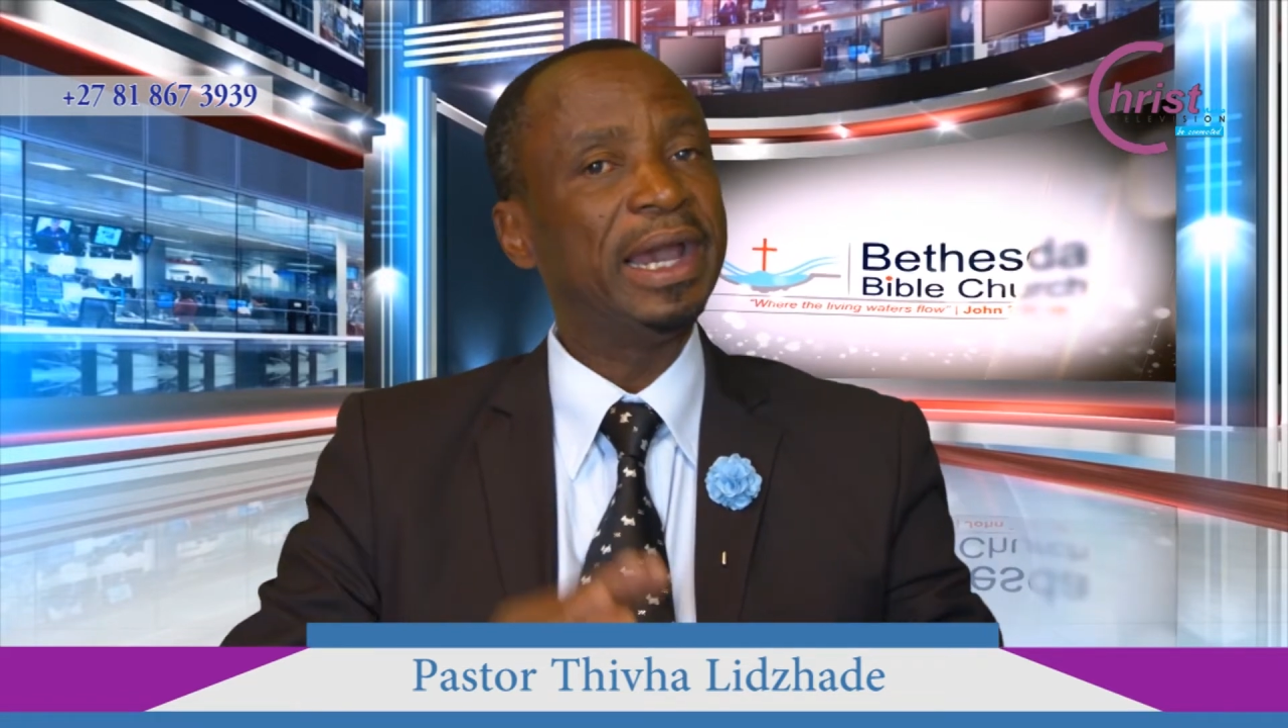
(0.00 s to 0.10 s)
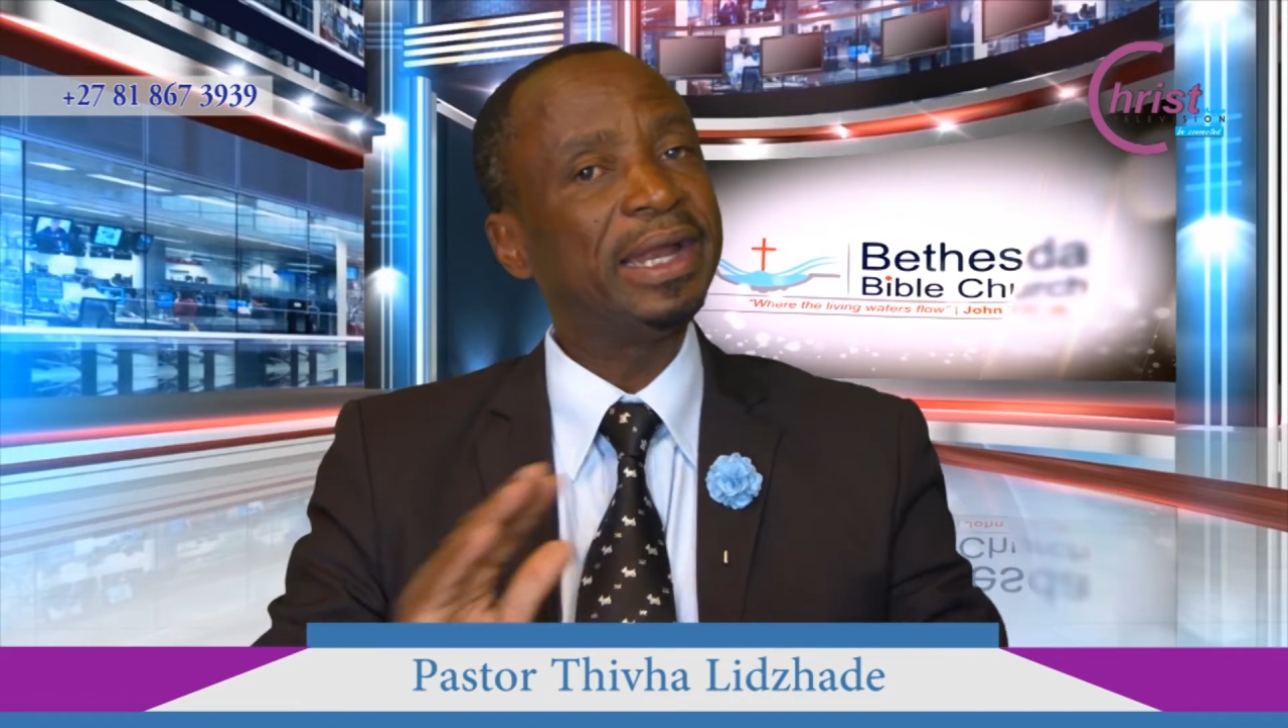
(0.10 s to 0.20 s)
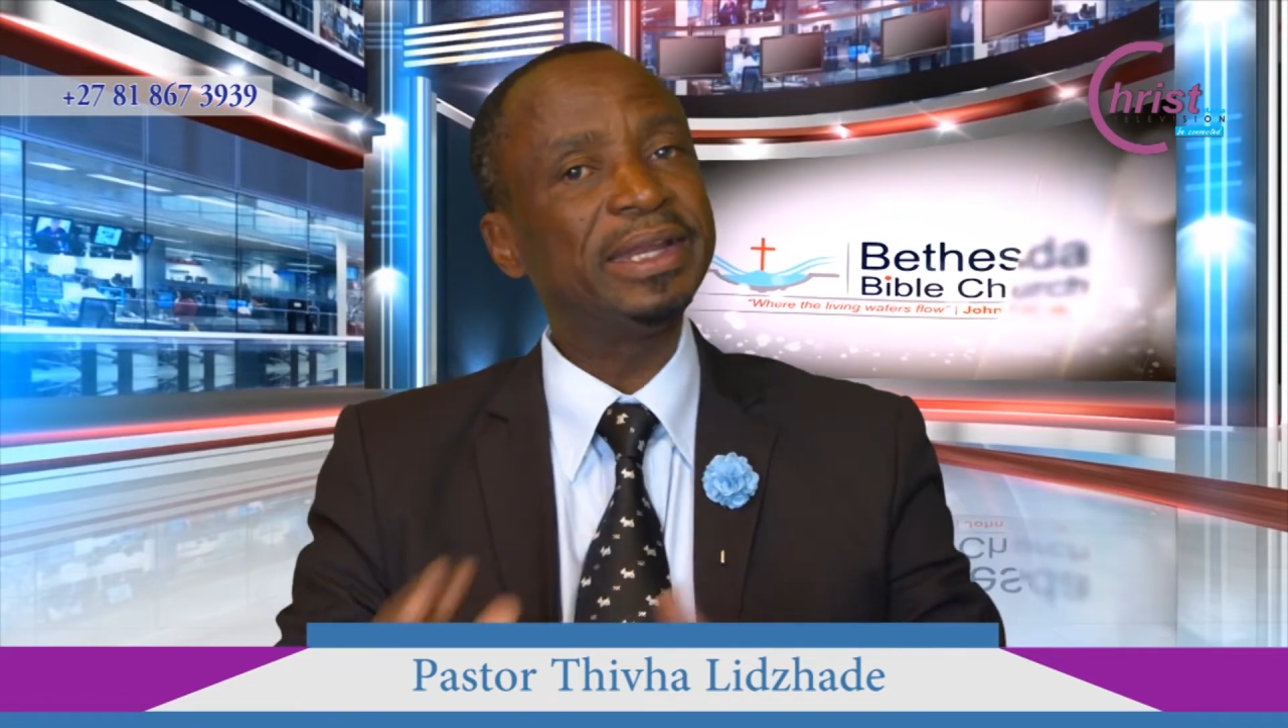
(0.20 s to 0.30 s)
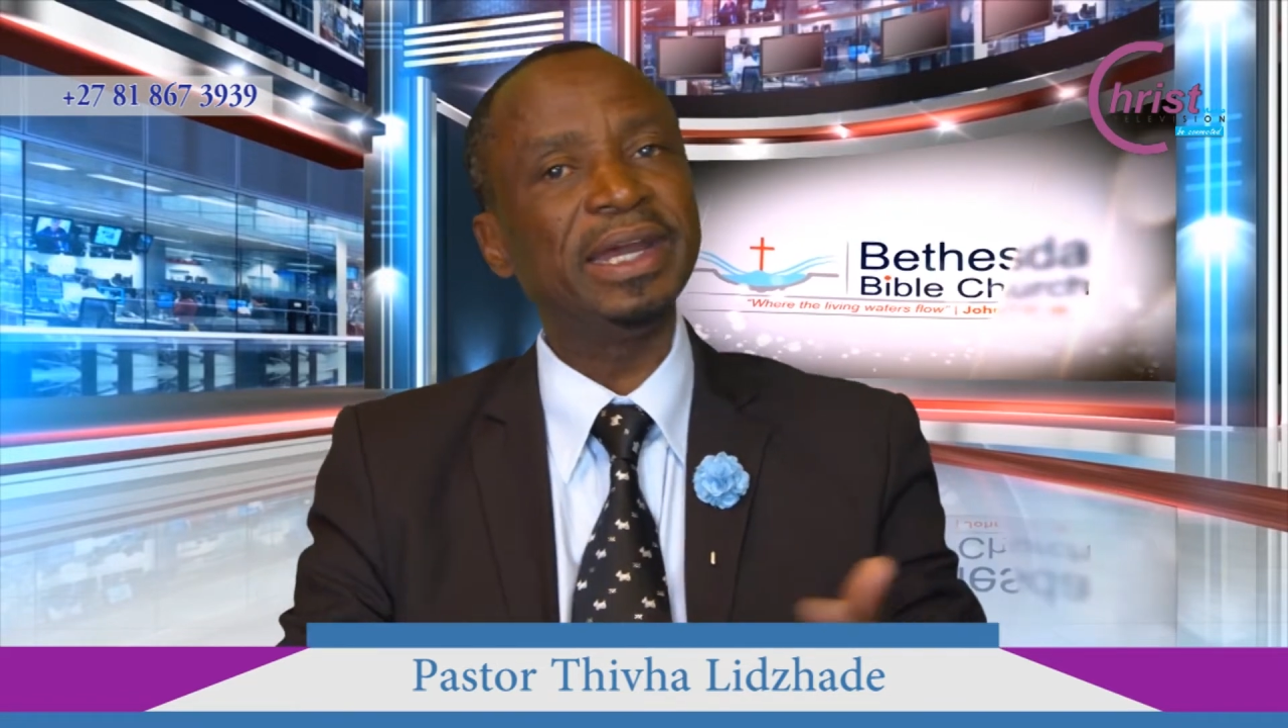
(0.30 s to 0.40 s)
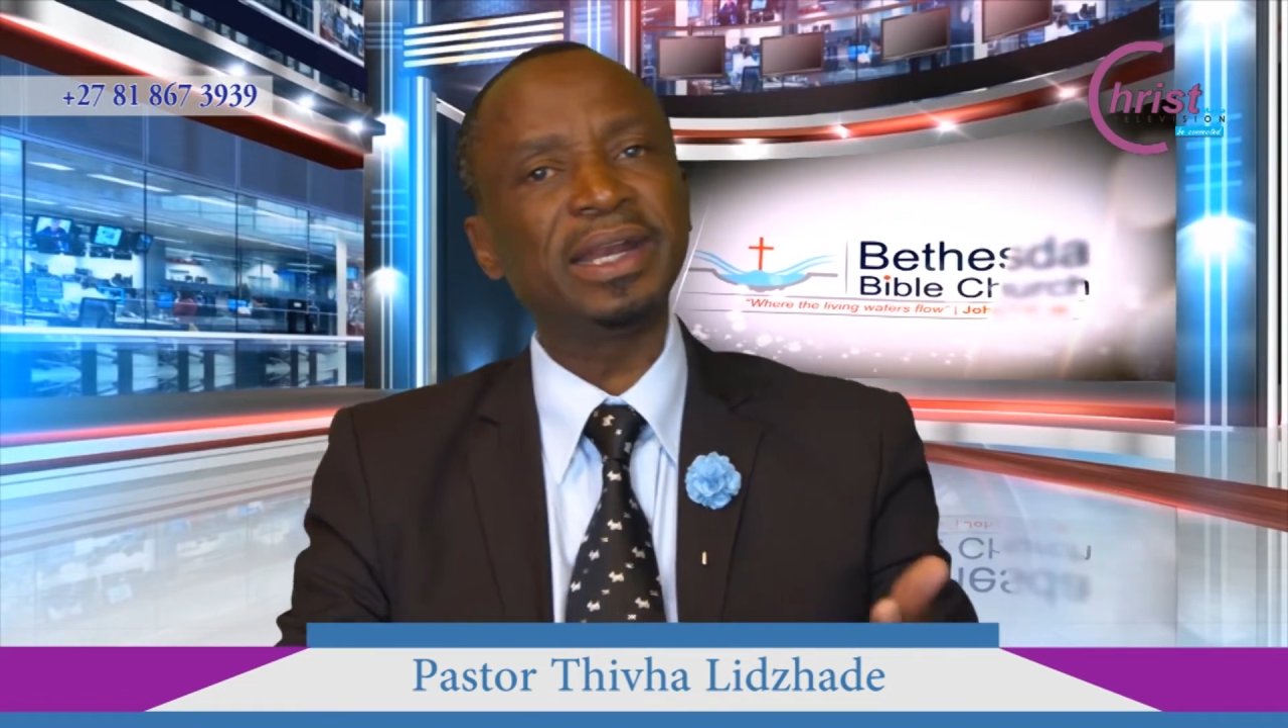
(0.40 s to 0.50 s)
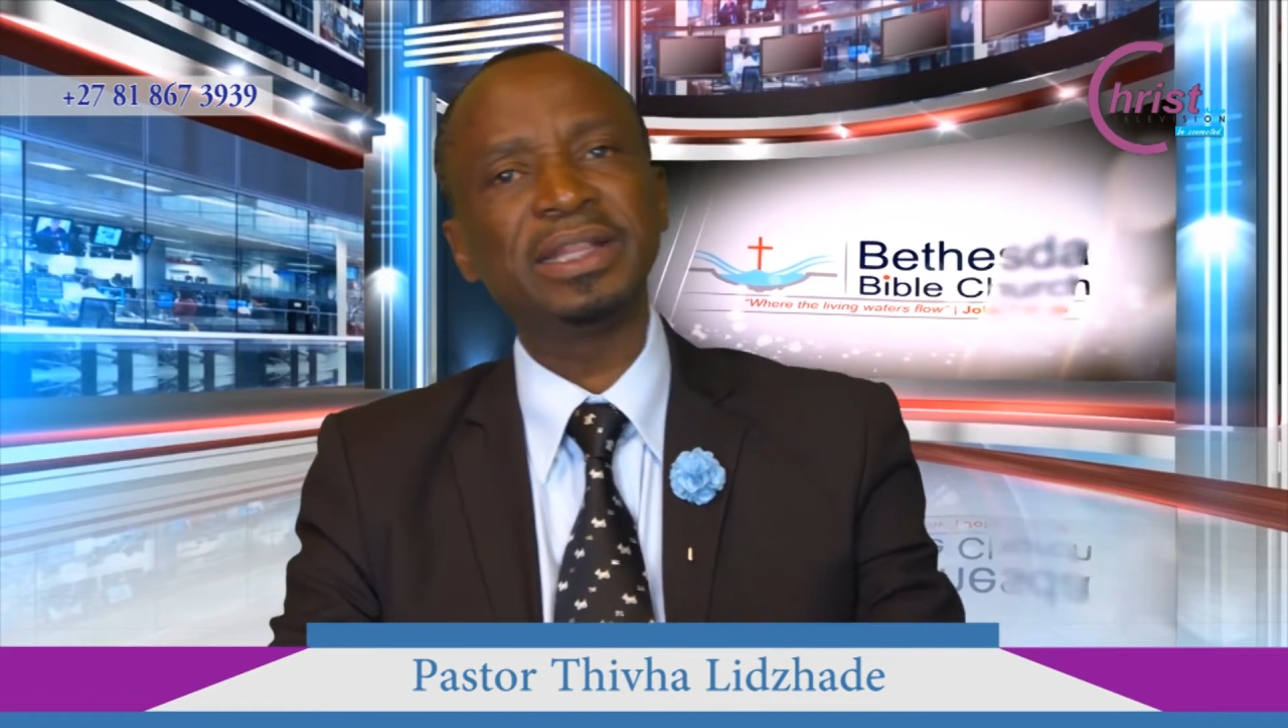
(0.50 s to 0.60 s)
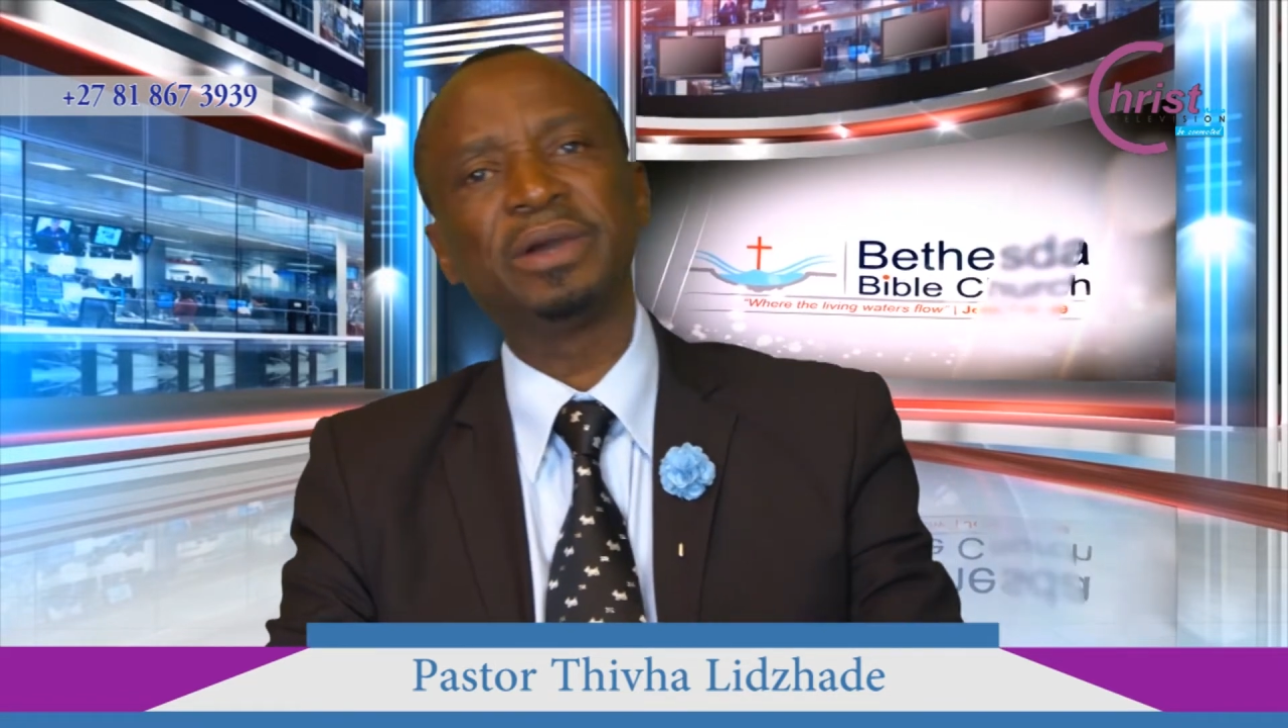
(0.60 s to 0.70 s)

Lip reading: and hearing